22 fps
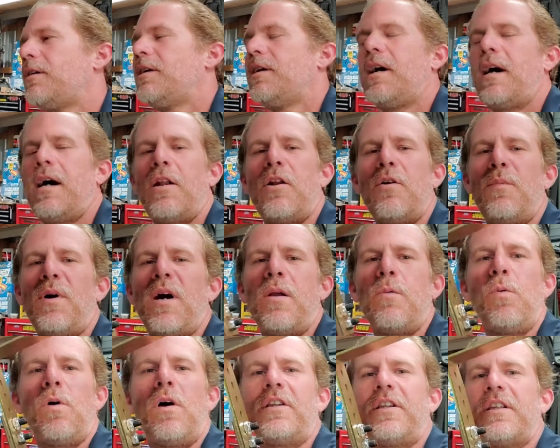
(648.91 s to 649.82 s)
I don't mind
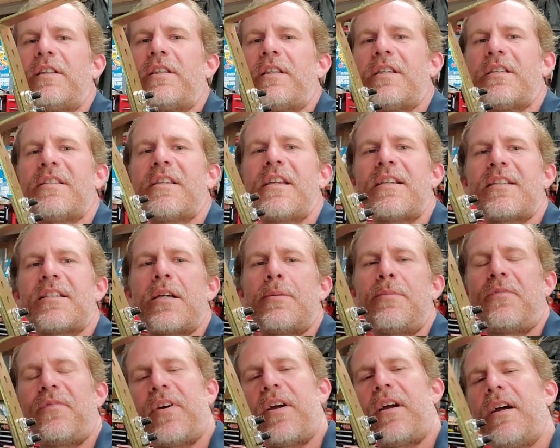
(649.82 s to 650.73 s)
welding these things up
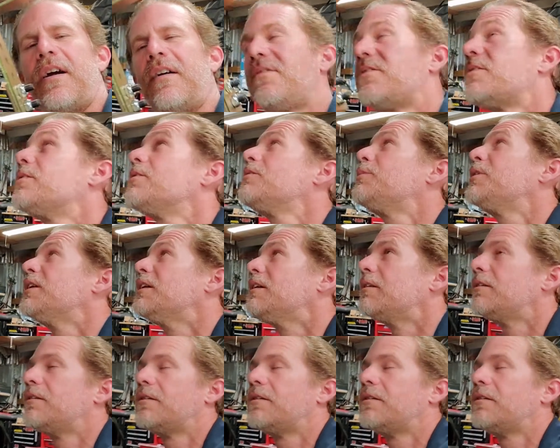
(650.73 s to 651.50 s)
if I have to, but